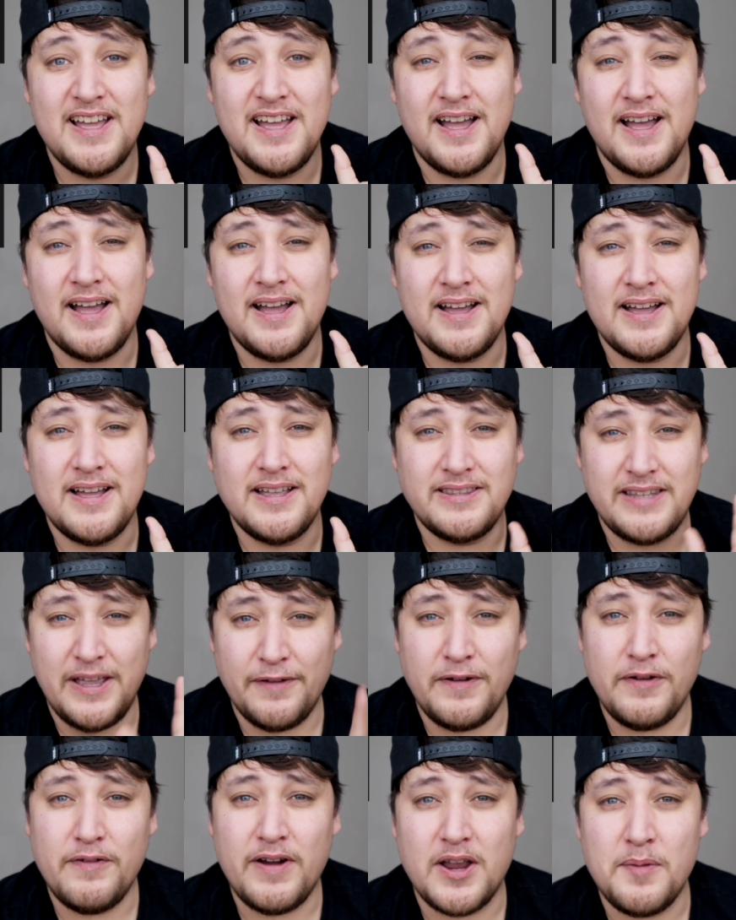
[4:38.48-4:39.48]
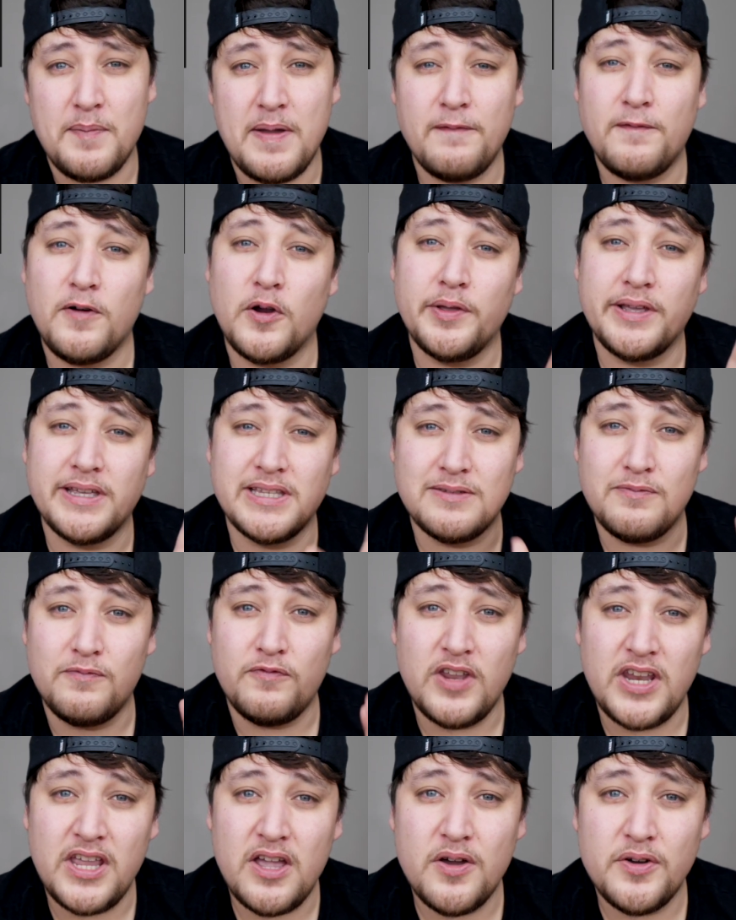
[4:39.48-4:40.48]
Definitely recommend following his
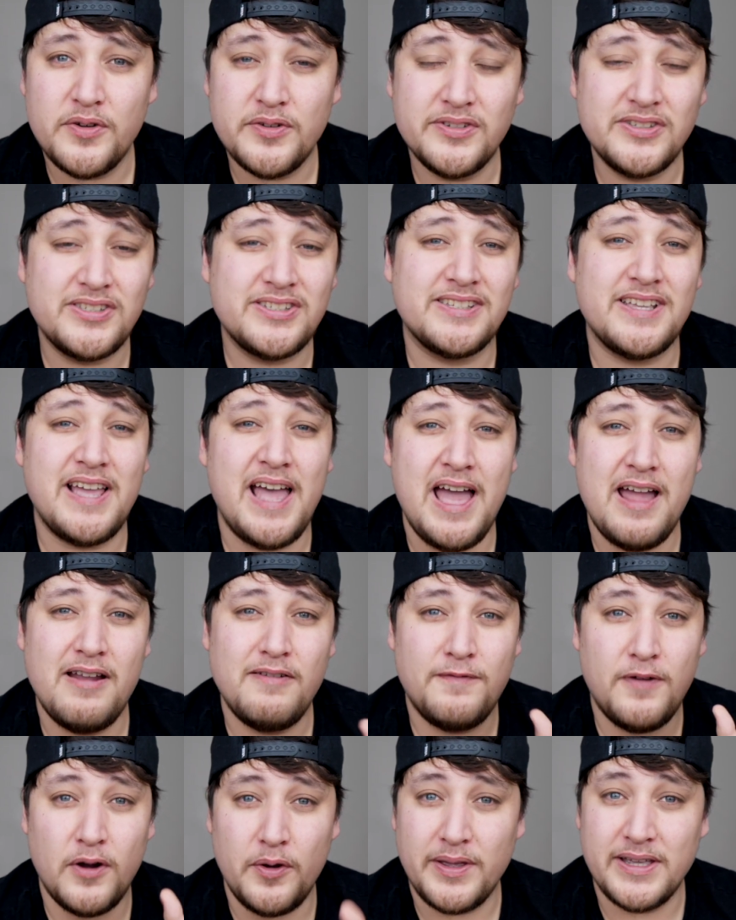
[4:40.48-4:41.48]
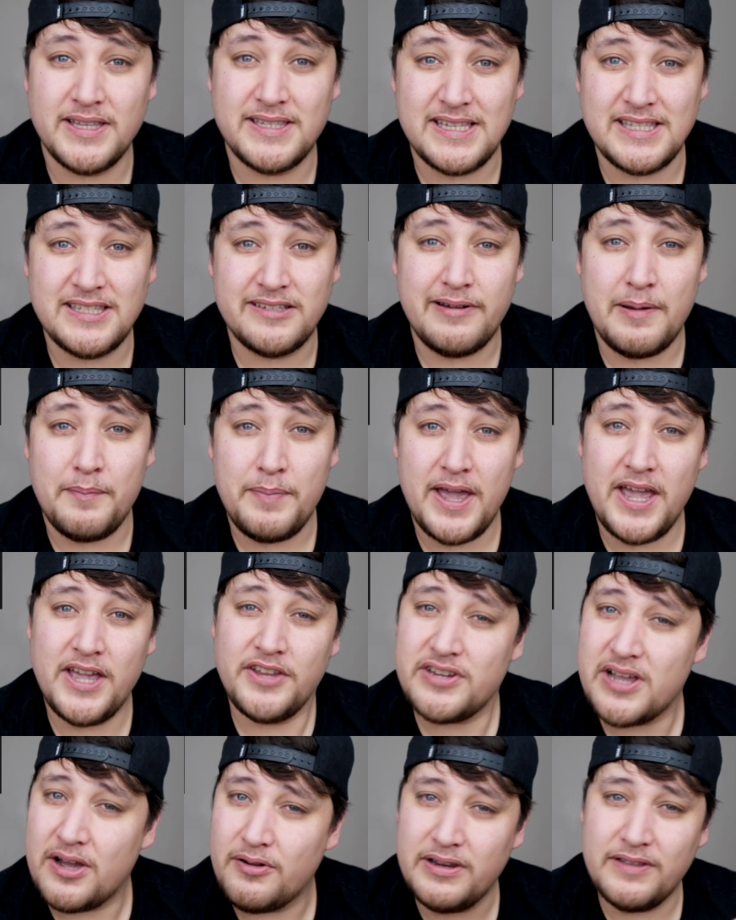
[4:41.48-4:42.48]
videos and following his Instagram
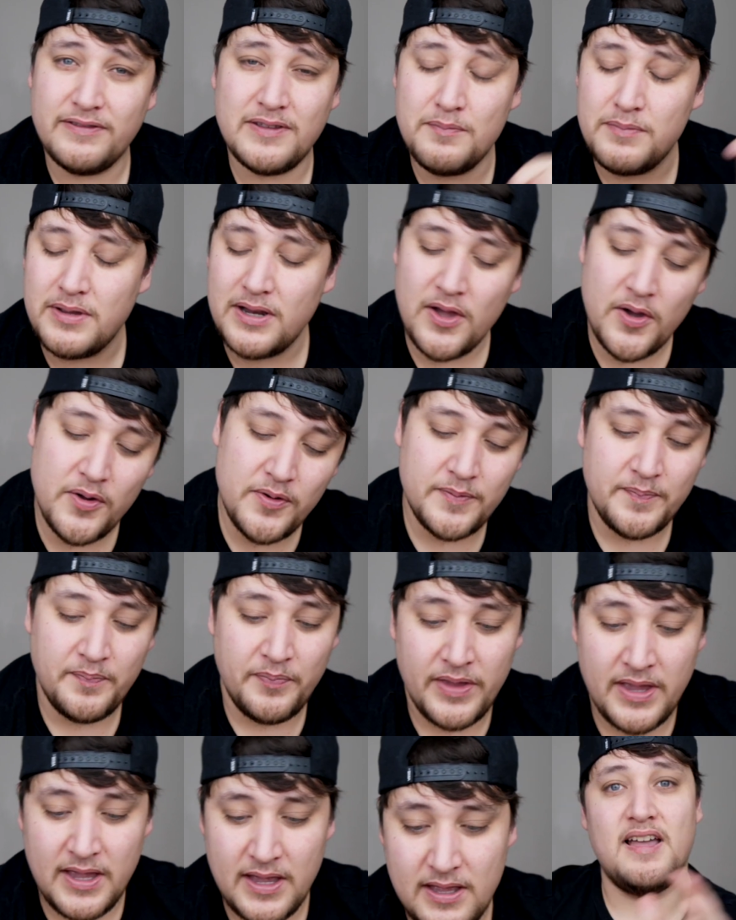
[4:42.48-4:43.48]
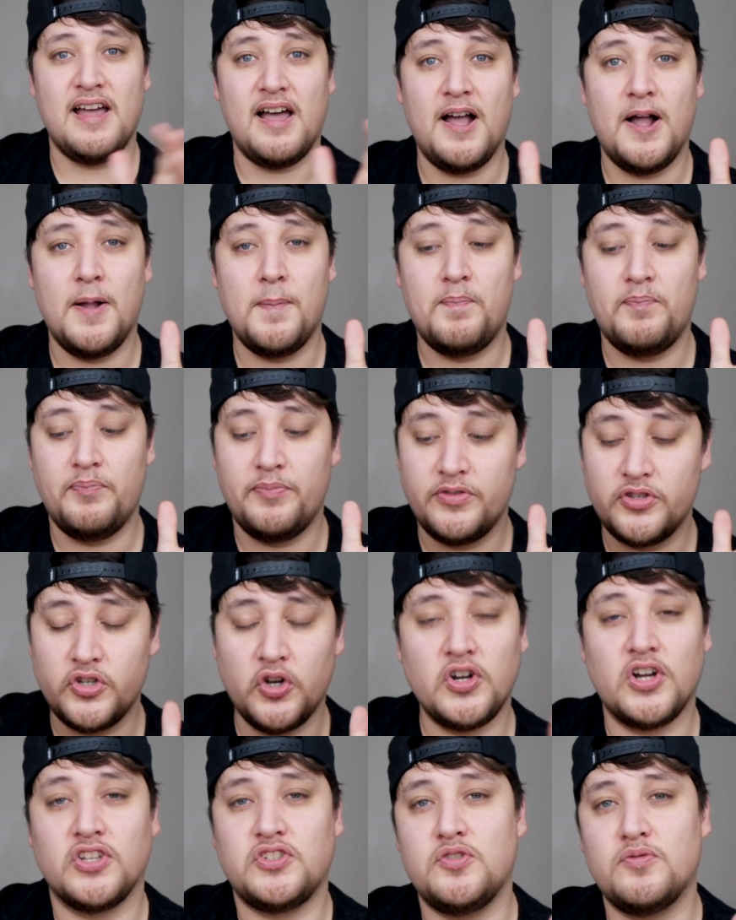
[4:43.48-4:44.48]
page. I'll leave them below.
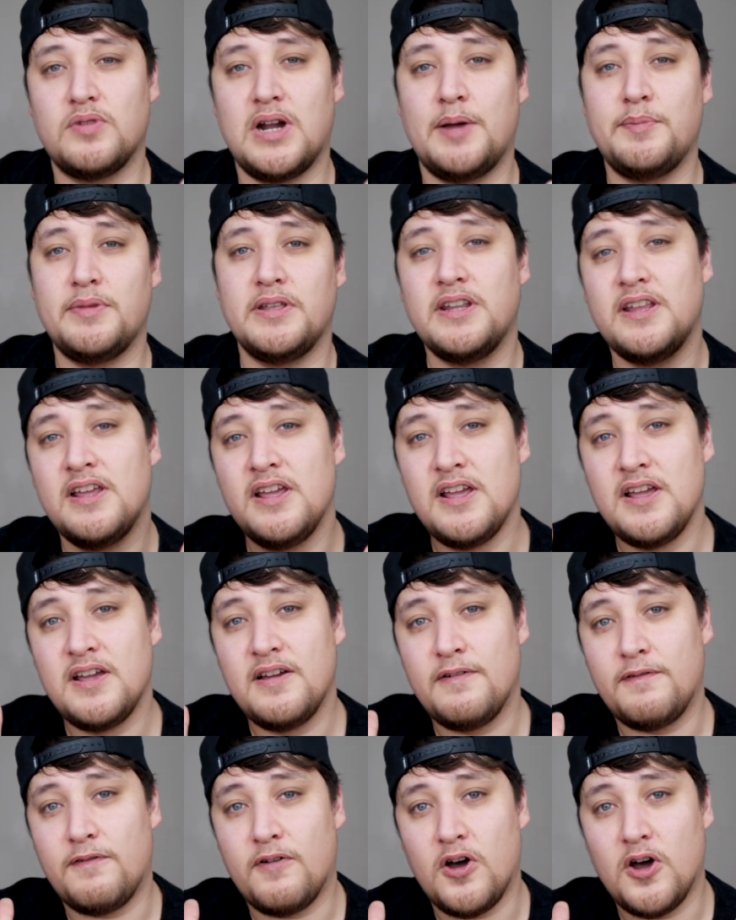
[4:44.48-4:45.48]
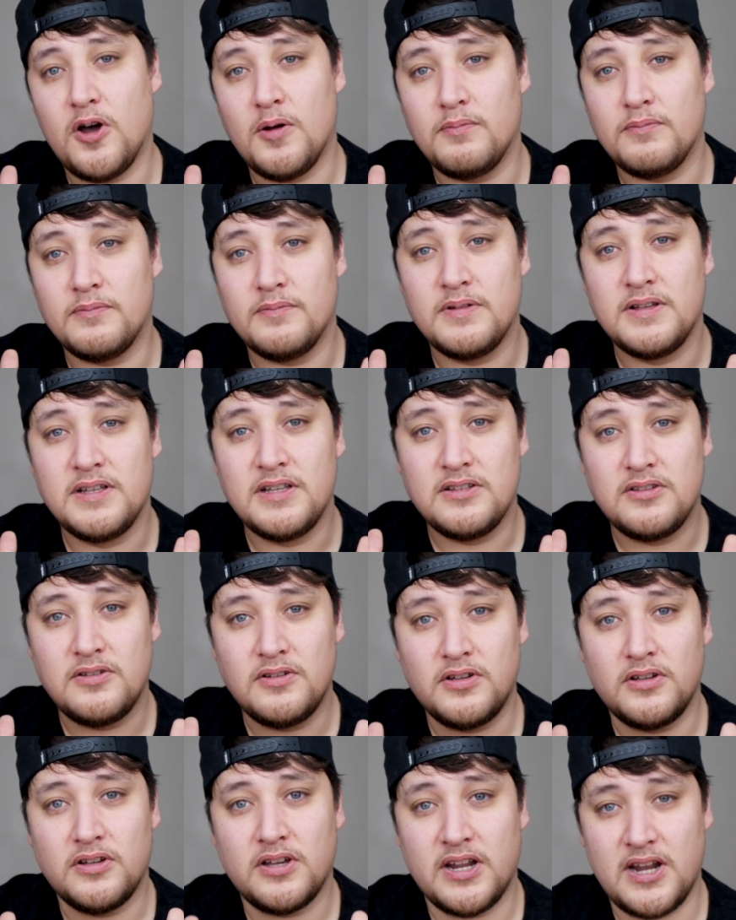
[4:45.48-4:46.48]
Tonkatsu Ramen from
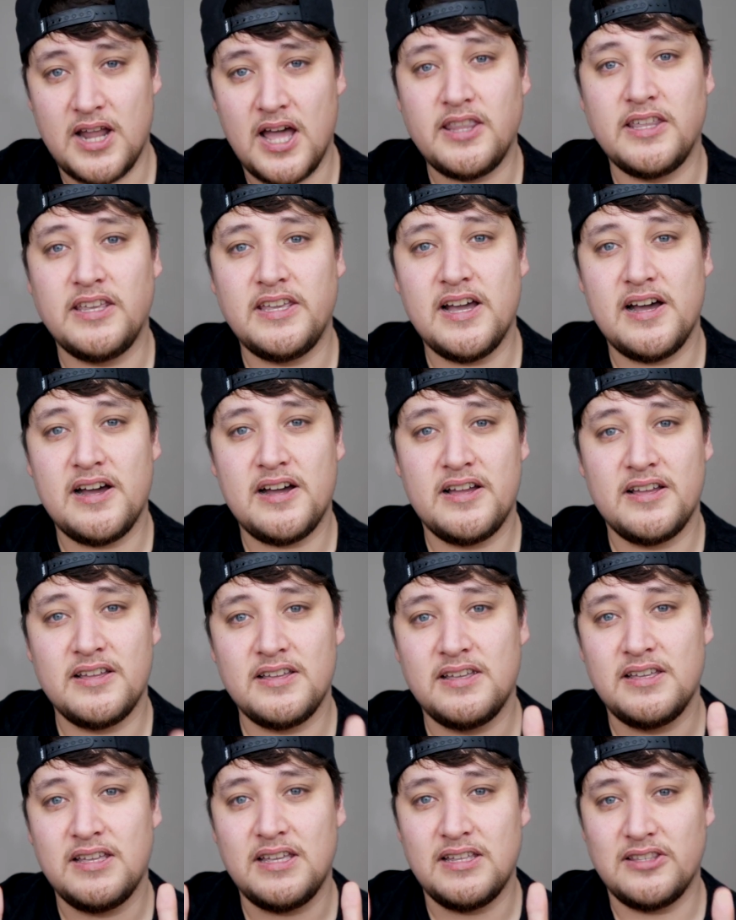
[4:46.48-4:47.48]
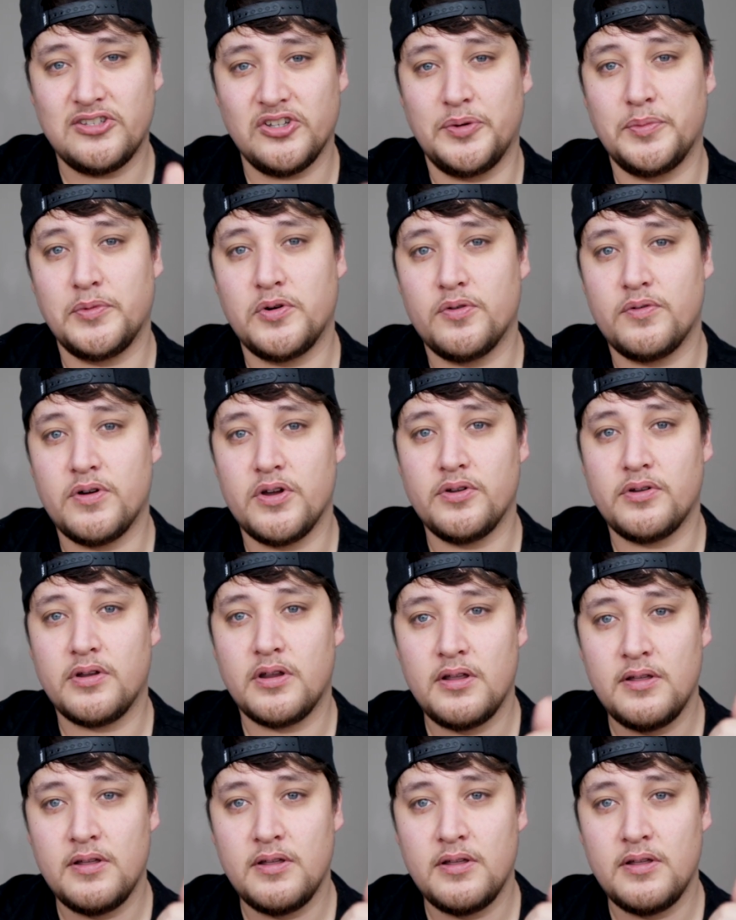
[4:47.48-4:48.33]
Kanadia in Tottenham Court Road.